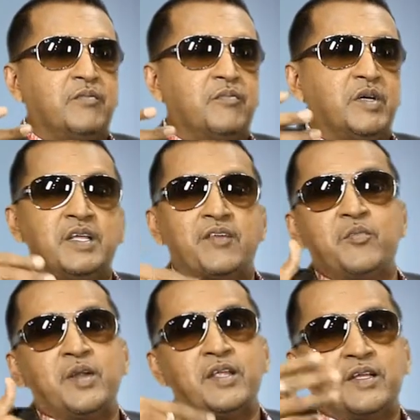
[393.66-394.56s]
but
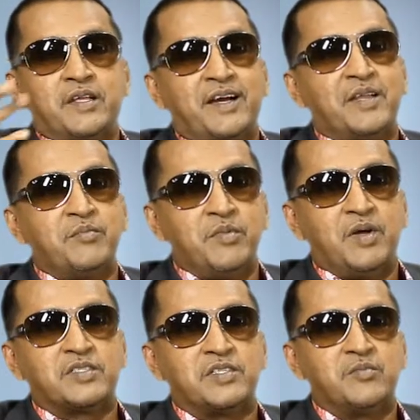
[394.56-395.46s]
everybody can't be
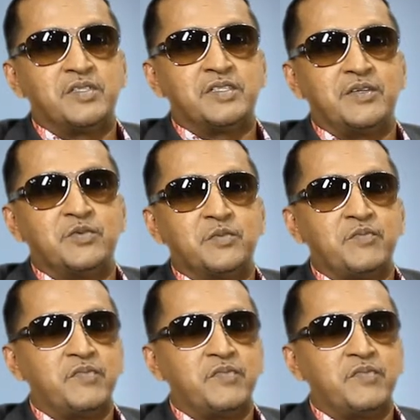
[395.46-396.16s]
Marshall Montano.